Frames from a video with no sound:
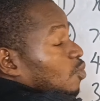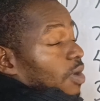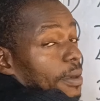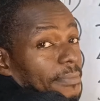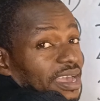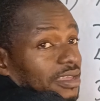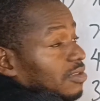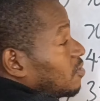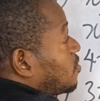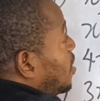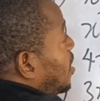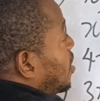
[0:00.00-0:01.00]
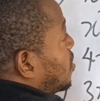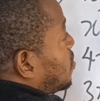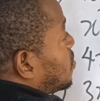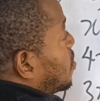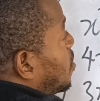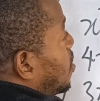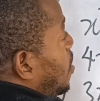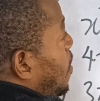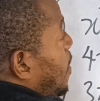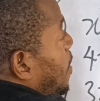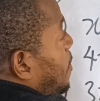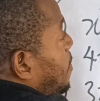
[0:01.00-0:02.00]
squared minus x
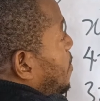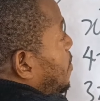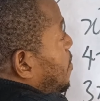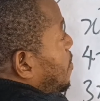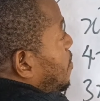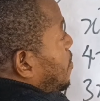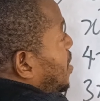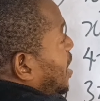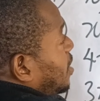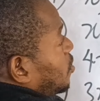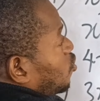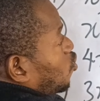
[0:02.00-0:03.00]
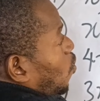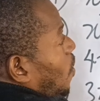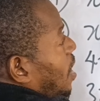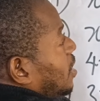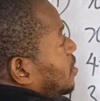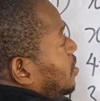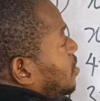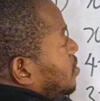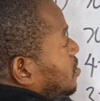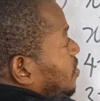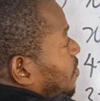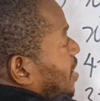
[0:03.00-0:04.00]
minus 1
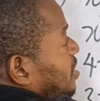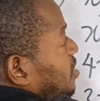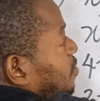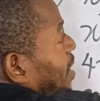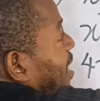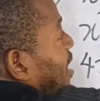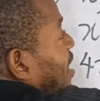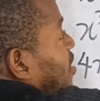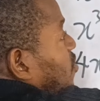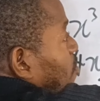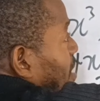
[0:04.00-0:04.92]
divided by x